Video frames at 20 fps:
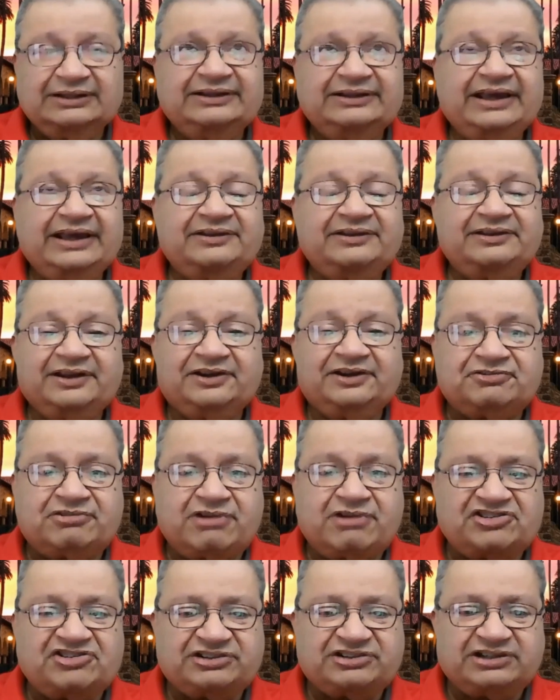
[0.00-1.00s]
they're the
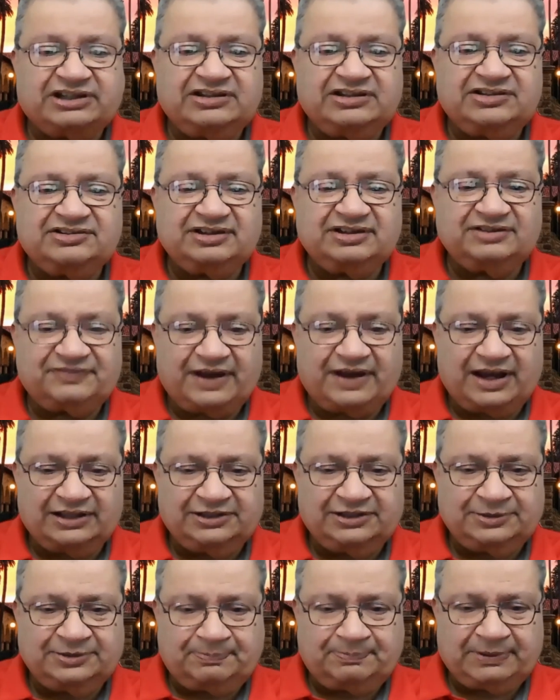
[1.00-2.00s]
trustees of
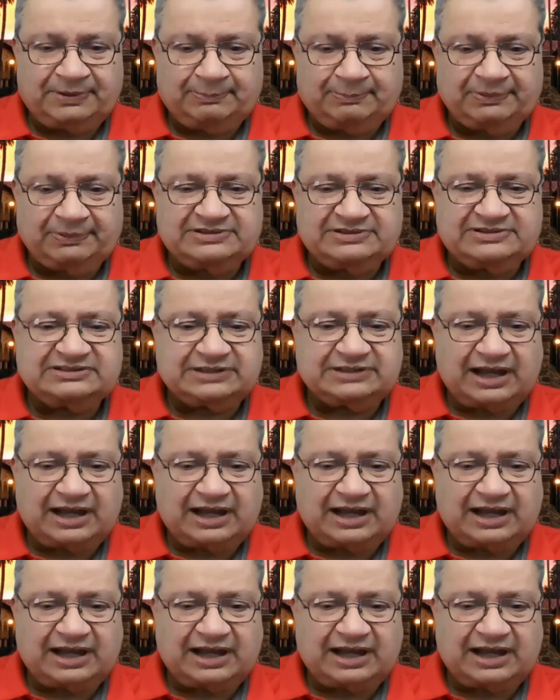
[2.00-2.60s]
other people's